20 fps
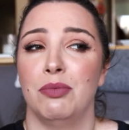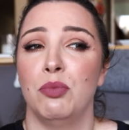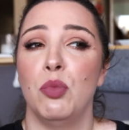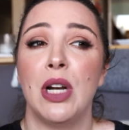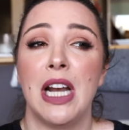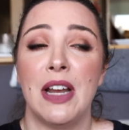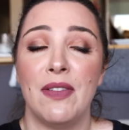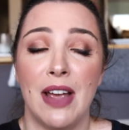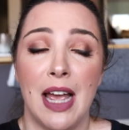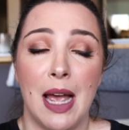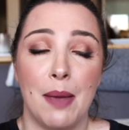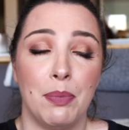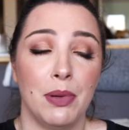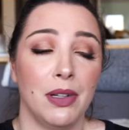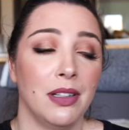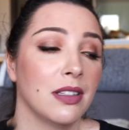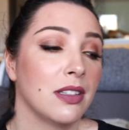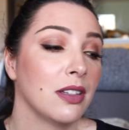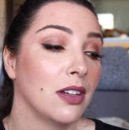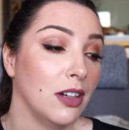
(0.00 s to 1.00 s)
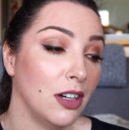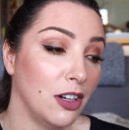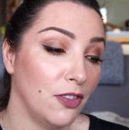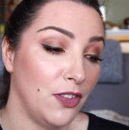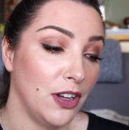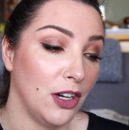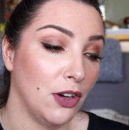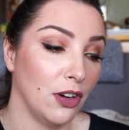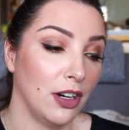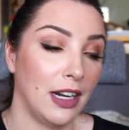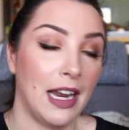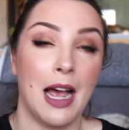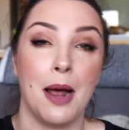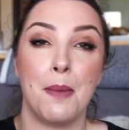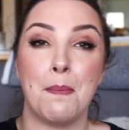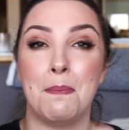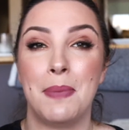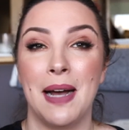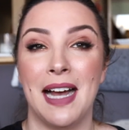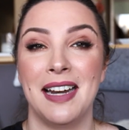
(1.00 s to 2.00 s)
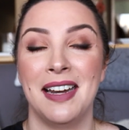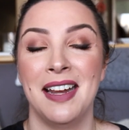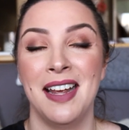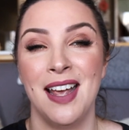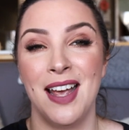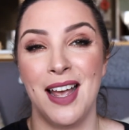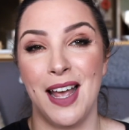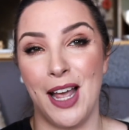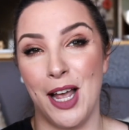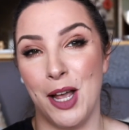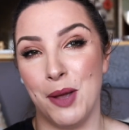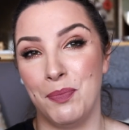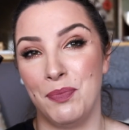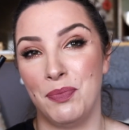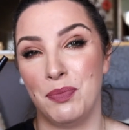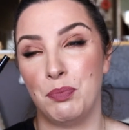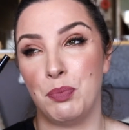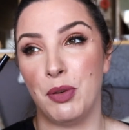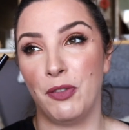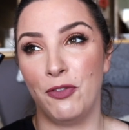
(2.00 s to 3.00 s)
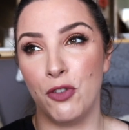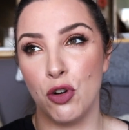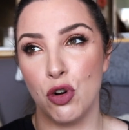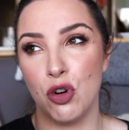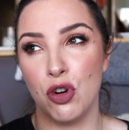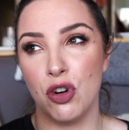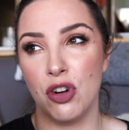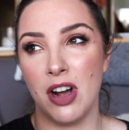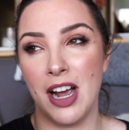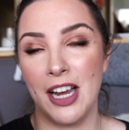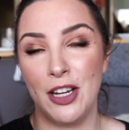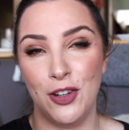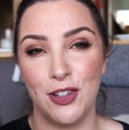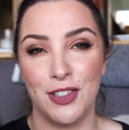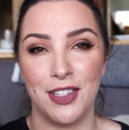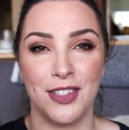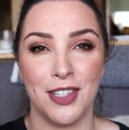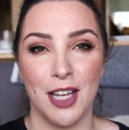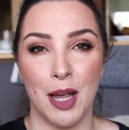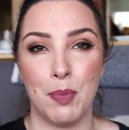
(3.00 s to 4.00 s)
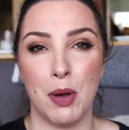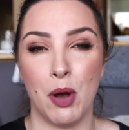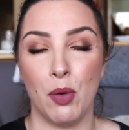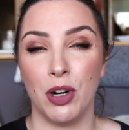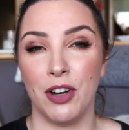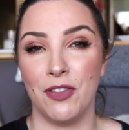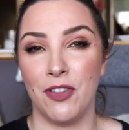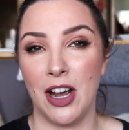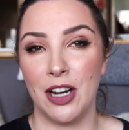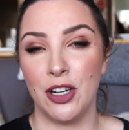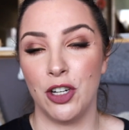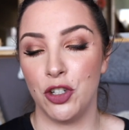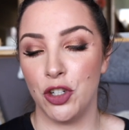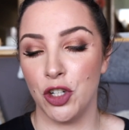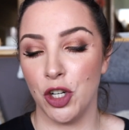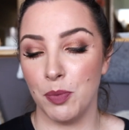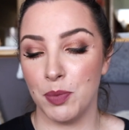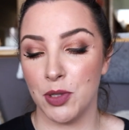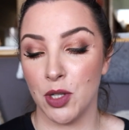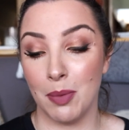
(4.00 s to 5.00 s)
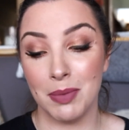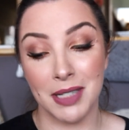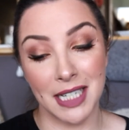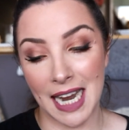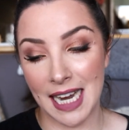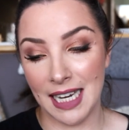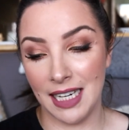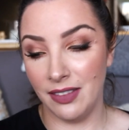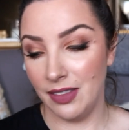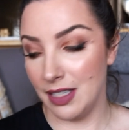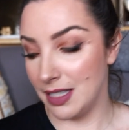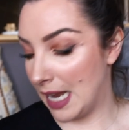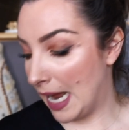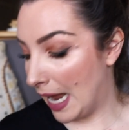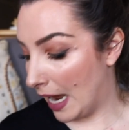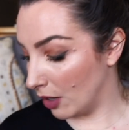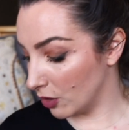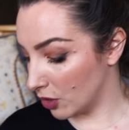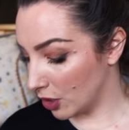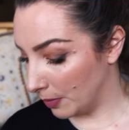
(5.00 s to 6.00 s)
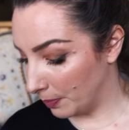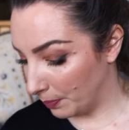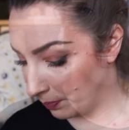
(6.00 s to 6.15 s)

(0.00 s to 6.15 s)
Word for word: Whatever happens, I'll figure it out. But um, before I use this up, I wanna find a dupe, so I'm taking this out.